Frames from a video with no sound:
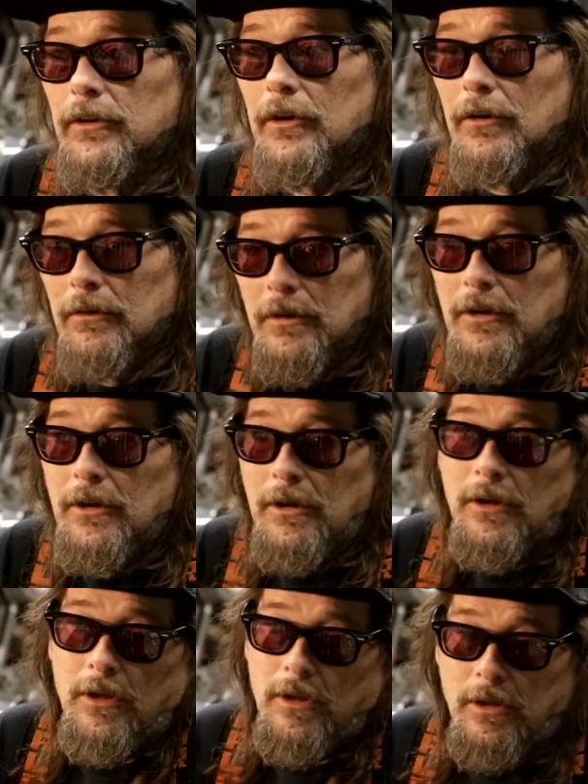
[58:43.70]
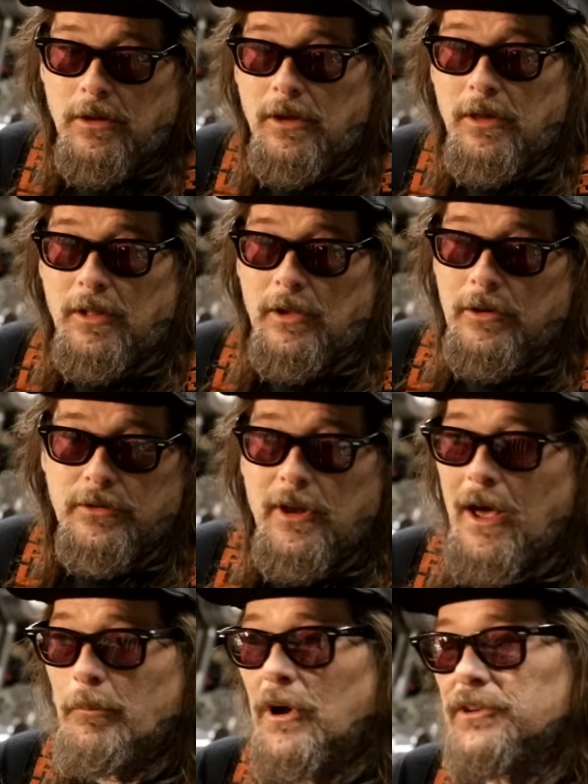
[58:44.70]
And, you know, there's
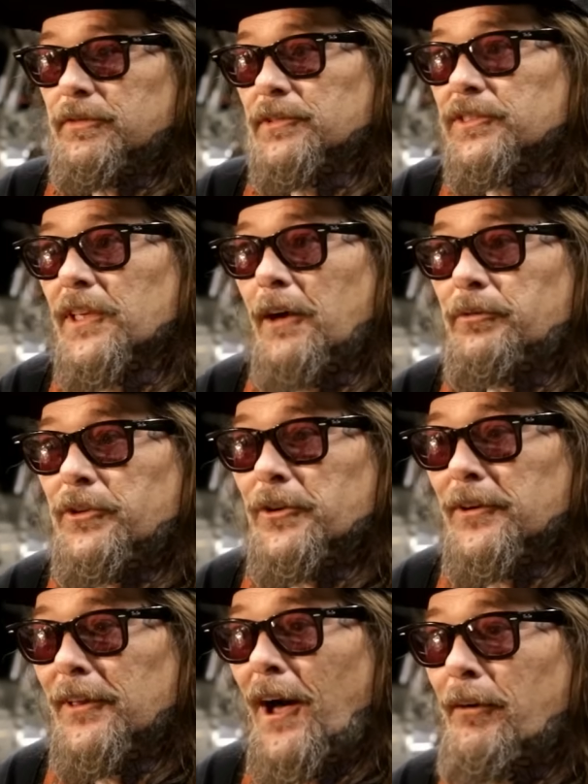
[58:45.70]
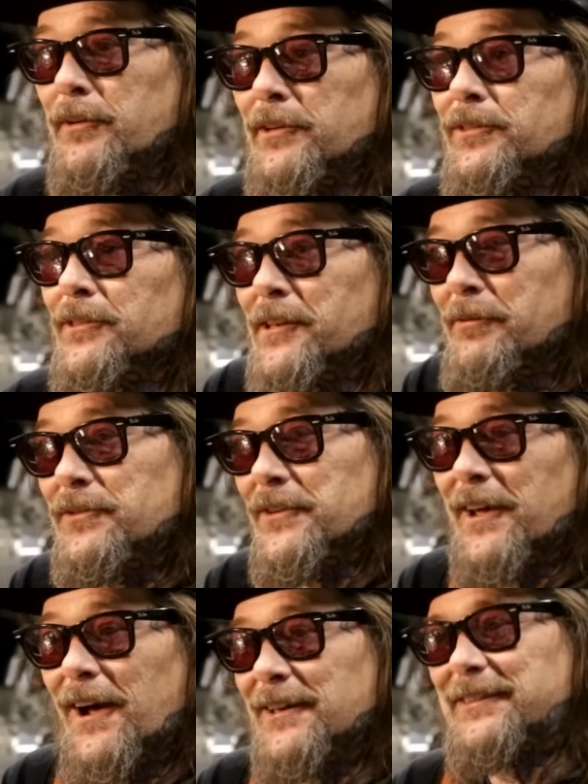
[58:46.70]
not much of us left, dude. Obviously, if
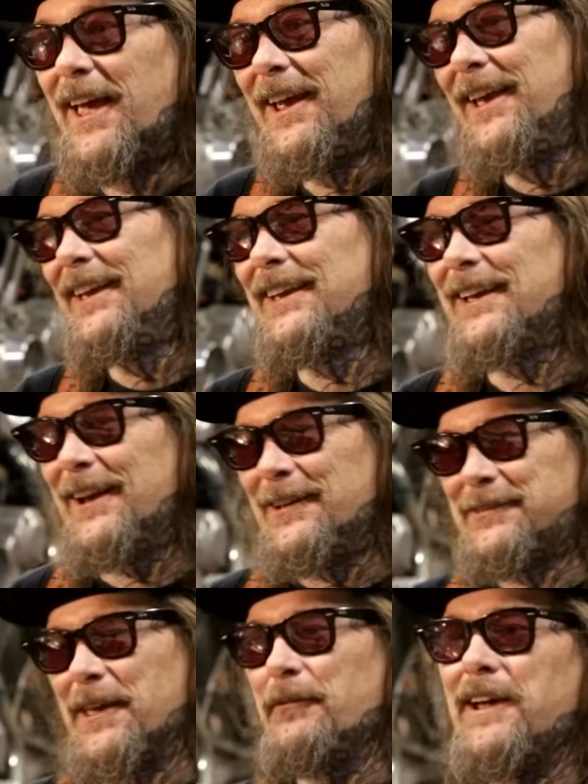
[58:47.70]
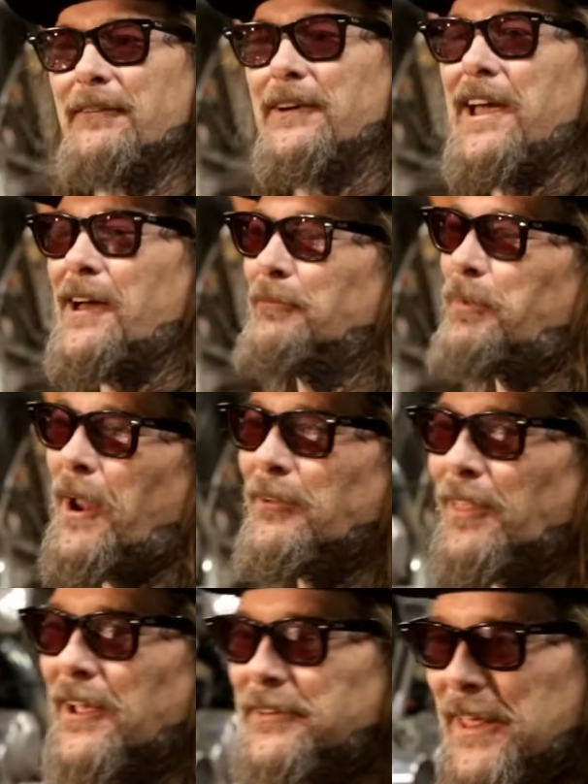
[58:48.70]
you guys, so we had
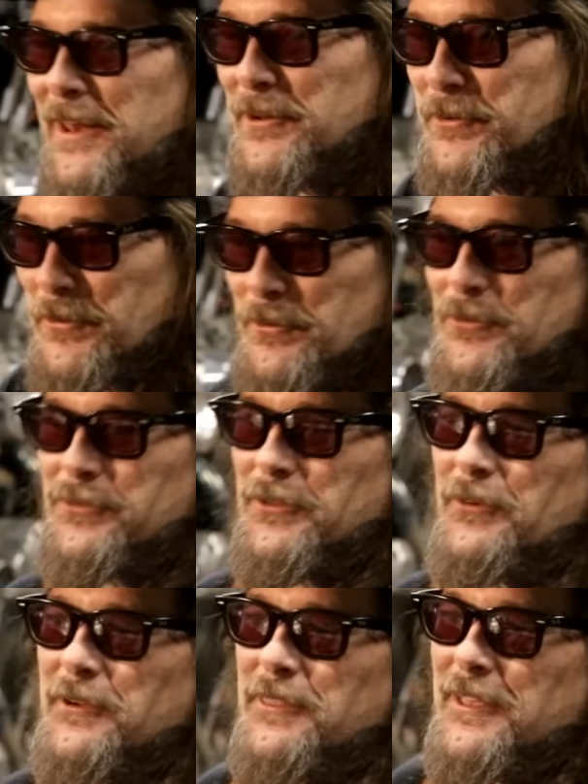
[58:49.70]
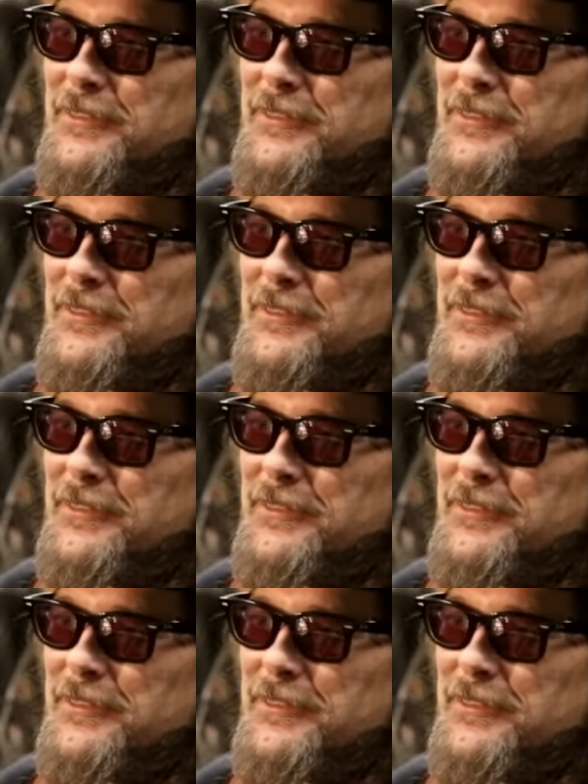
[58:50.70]
probably like 10 crews doing